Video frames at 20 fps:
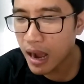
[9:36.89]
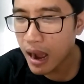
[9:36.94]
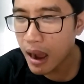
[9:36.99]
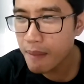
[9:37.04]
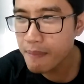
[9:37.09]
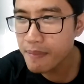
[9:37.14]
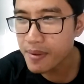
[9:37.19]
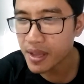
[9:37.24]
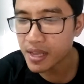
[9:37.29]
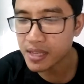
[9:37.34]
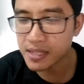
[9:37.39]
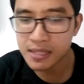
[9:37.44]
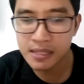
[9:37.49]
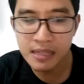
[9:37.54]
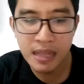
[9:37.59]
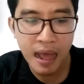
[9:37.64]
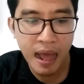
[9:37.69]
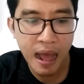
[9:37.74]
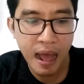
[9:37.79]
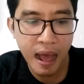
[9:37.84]

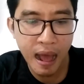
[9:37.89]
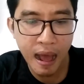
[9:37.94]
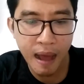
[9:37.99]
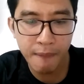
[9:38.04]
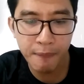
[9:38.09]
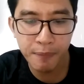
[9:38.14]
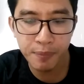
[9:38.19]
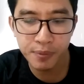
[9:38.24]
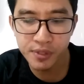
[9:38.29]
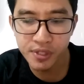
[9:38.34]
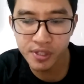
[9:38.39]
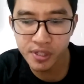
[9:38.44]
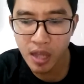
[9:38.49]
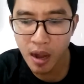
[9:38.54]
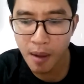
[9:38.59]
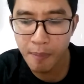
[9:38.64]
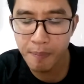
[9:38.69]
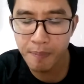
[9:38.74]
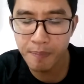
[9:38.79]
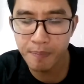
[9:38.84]
companies have
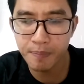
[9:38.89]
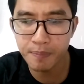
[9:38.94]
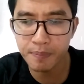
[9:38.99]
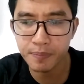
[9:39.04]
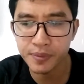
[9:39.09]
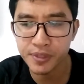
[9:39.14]
stopped